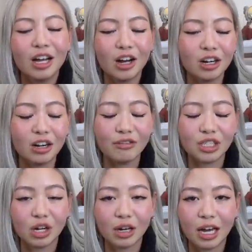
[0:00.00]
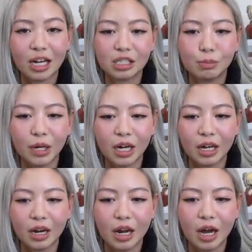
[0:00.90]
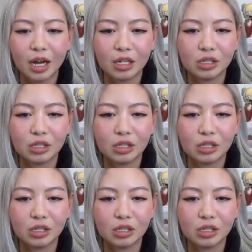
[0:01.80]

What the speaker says: got it off StockX, but I